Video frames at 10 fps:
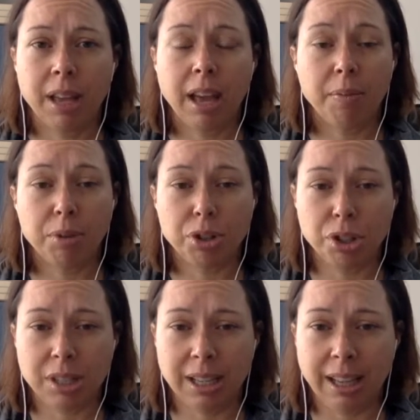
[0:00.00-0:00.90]
and
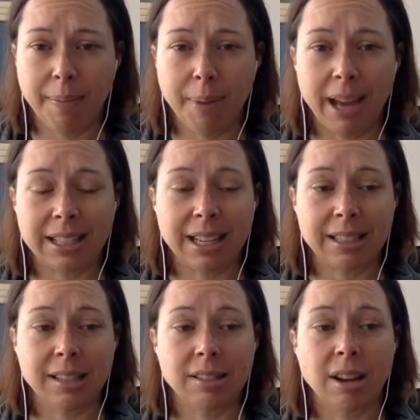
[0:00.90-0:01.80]
reducing impact
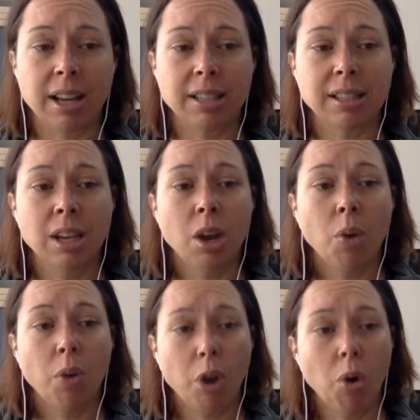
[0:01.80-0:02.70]
exercise
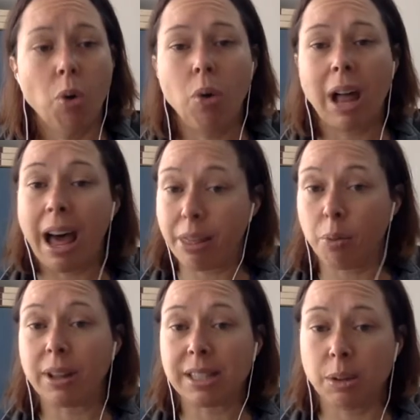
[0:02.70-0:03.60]
were all other
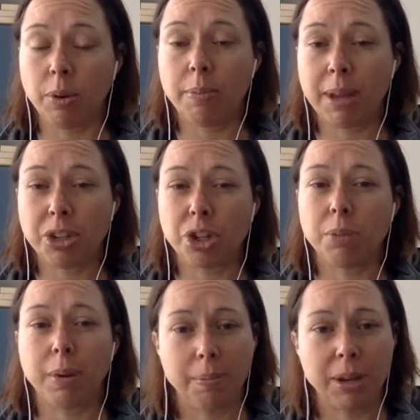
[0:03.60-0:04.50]
ones that were mentioned,
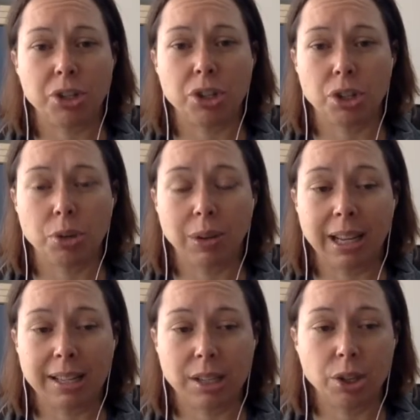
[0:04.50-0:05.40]
but mentioned to a
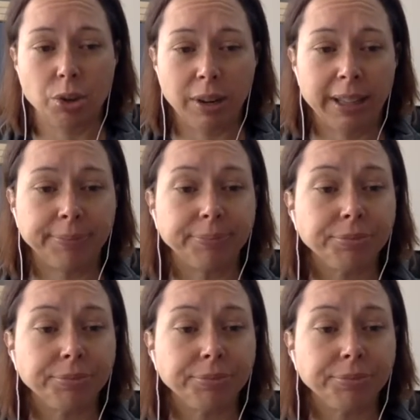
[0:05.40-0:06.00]
lesser degree.